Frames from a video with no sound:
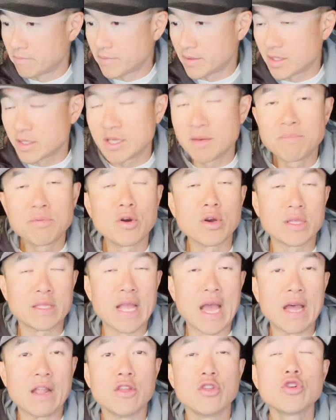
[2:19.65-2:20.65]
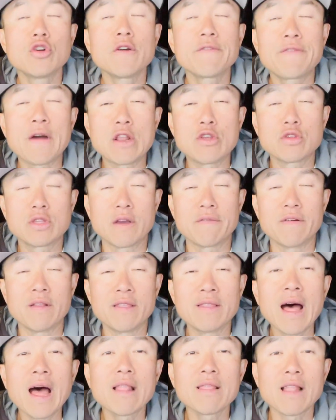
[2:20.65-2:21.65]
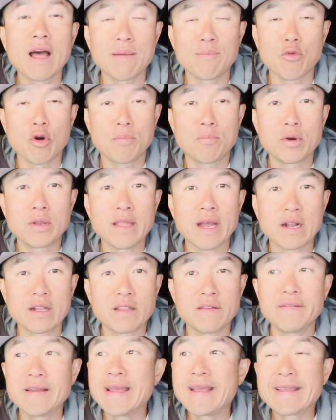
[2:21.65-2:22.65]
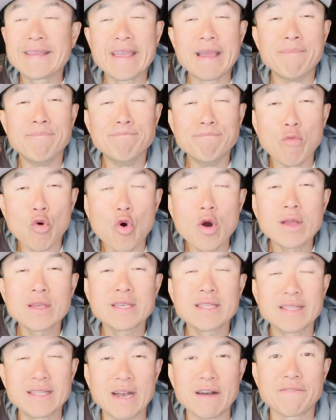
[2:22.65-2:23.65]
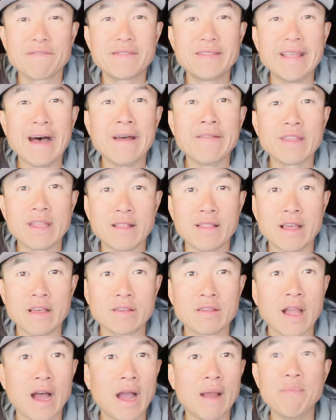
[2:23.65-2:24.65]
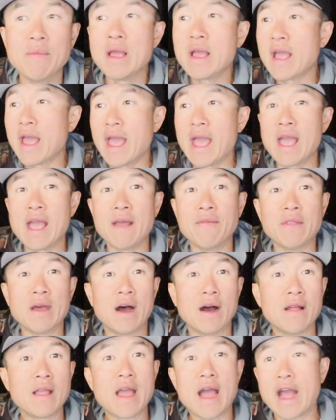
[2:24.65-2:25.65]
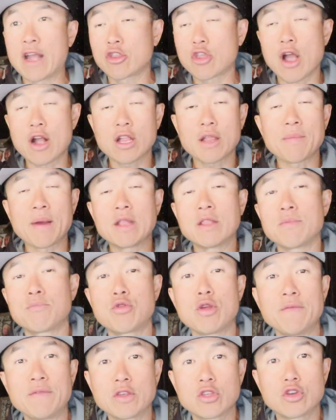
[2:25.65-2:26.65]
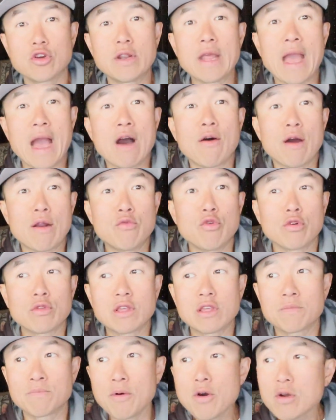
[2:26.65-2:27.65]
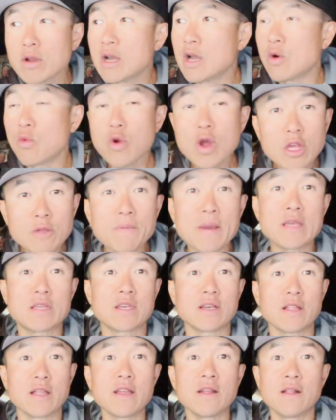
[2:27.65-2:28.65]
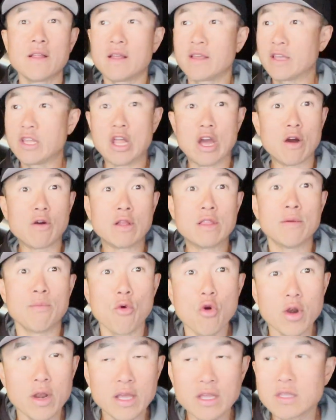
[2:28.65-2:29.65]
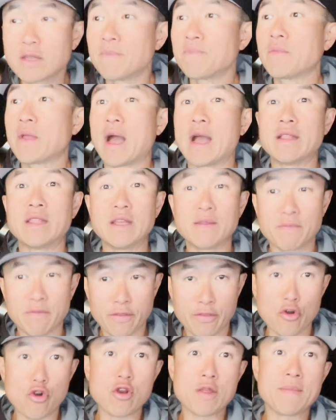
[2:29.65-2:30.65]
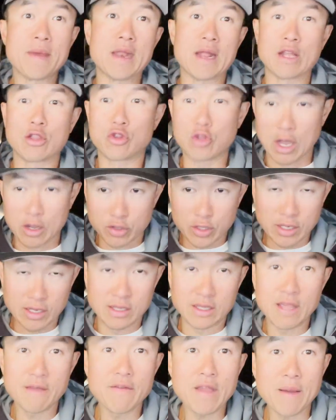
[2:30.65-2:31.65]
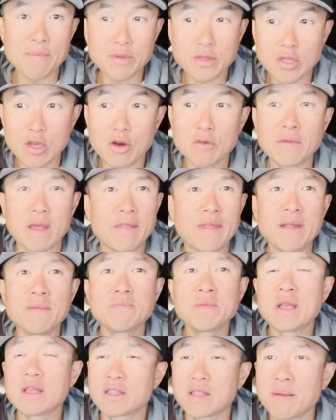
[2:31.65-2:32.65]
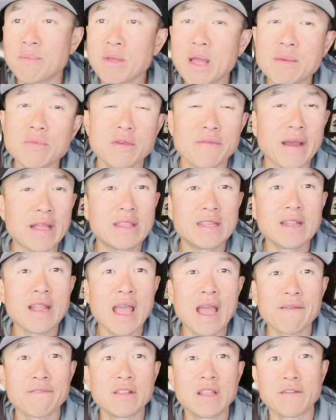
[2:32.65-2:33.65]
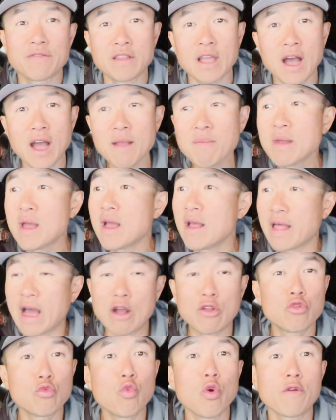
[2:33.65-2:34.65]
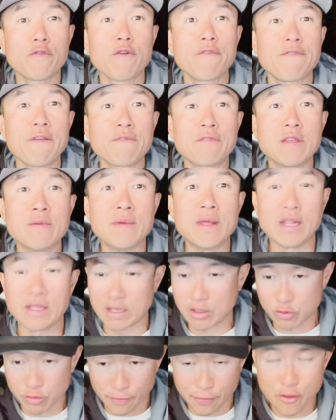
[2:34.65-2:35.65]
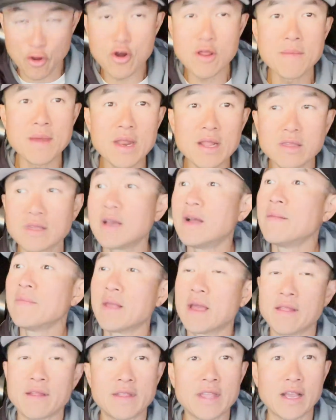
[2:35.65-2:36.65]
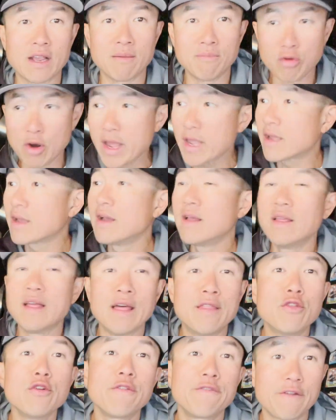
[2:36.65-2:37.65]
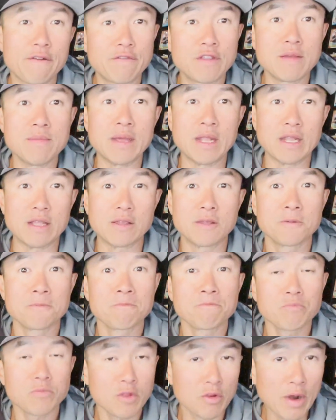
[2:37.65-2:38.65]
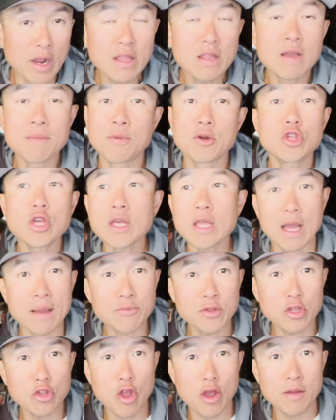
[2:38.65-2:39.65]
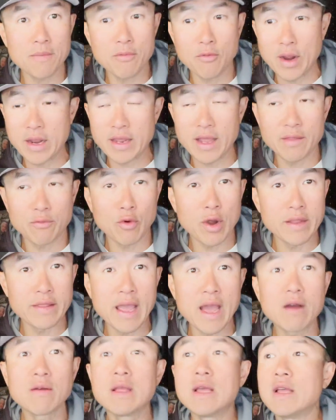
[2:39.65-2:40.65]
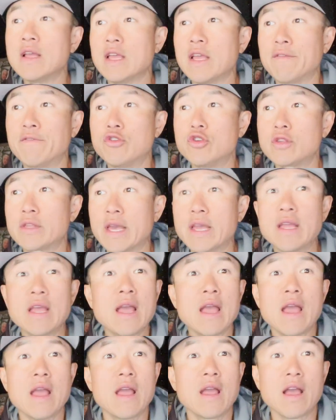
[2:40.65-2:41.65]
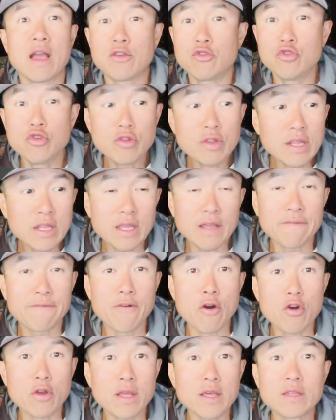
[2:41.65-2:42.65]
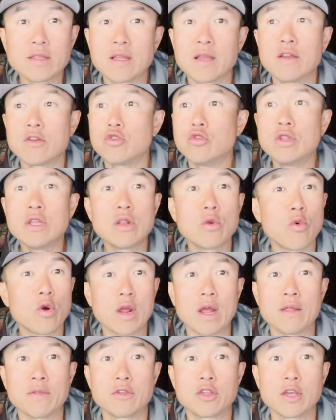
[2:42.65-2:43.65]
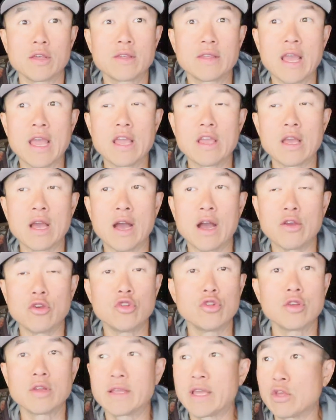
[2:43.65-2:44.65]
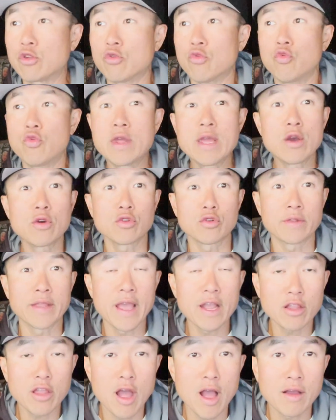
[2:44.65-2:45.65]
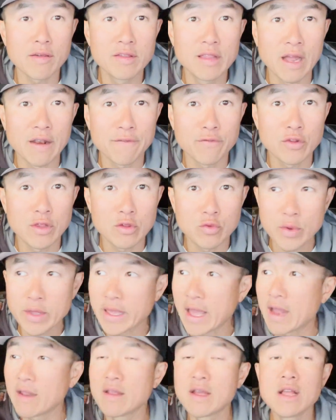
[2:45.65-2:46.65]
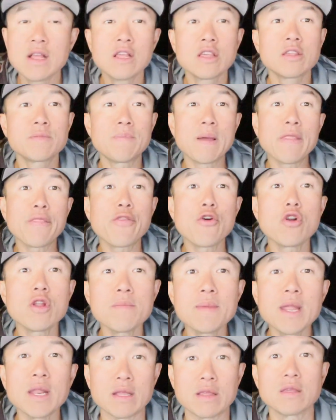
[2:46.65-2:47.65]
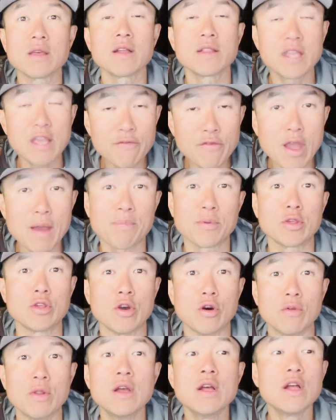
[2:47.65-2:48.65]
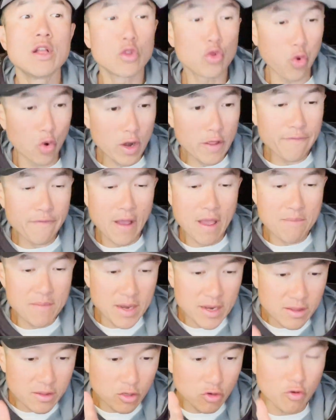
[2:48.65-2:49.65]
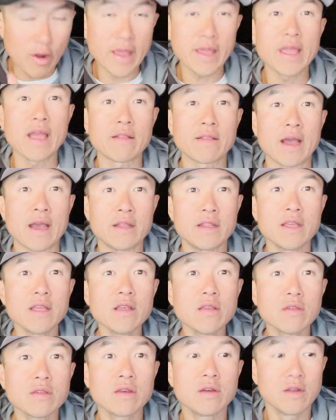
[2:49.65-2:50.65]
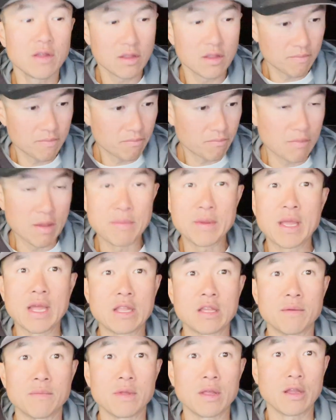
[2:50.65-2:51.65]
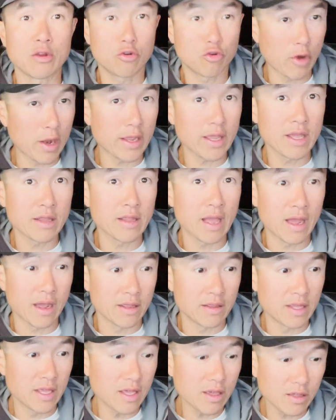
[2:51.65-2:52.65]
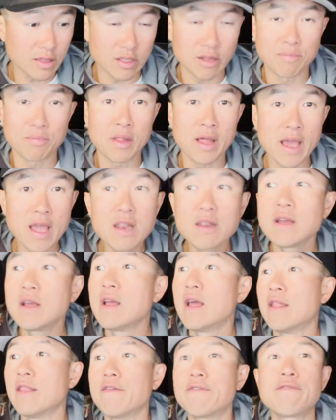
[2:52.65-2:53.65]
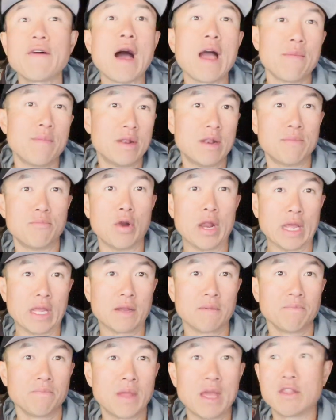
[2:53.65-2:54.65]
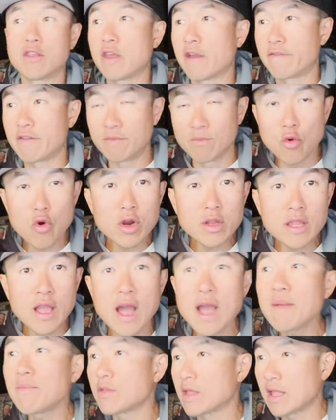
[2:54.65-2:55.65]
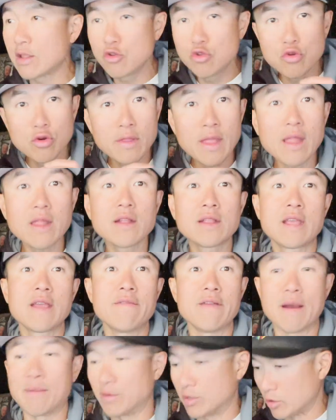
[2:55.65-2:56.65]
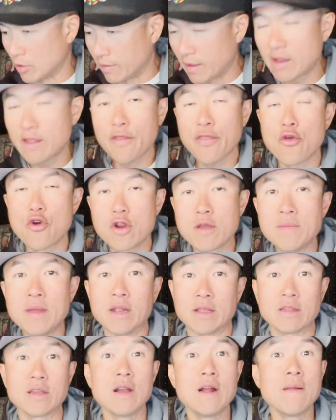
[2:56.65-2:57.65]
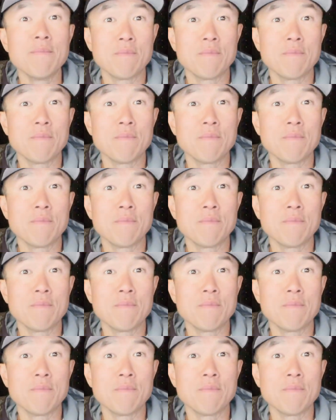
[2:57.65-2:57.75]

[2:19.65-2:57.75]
Simple as that. You're going to find yourself a lot, lot more productive, get more stuff done in less time. And uh, I talked about in the previous goodie how I wrote this book was basically, you know, in the mornings, I did 30 minutes. I'll take a TV episode. And then sometimes if I didn't have enough time, i would work for 15 minutes. I'll do 30 minutes and then take a break and do 15 minutes, right? But just, I'm just talking right, right now. If you say, you need to get focused, you need to work on, just say uh, you need to get your reels or TikToks done for this weekend, spend 30 minutes, a TV episode, 25 minutes, crank out the ideas, maybe get some, crank out the ideas and the plan, and then five minute break. And if you have more time, then you do another TV episode, another 30 minutes.